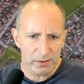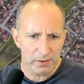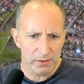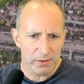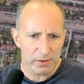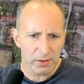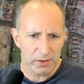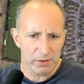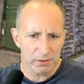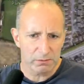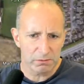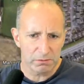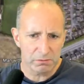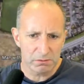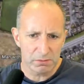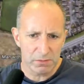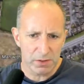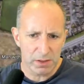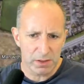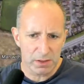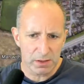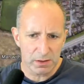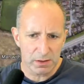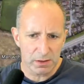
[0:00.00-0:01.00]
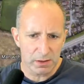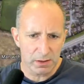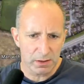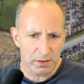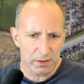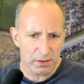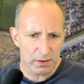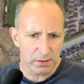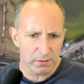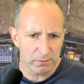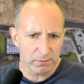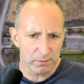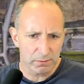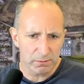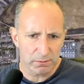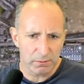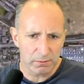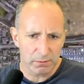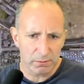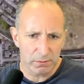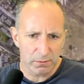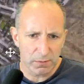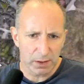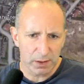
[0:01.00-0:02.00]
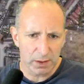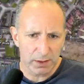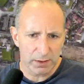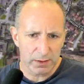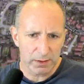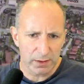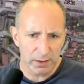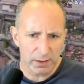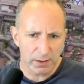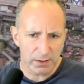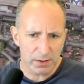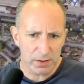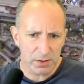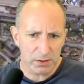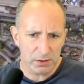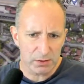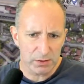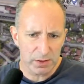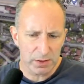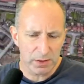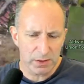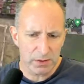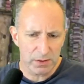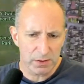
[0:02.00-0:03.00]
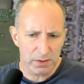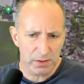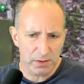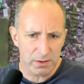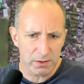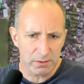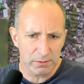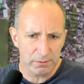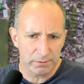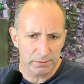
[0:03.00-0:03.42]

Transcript: Is it nice? And the answer is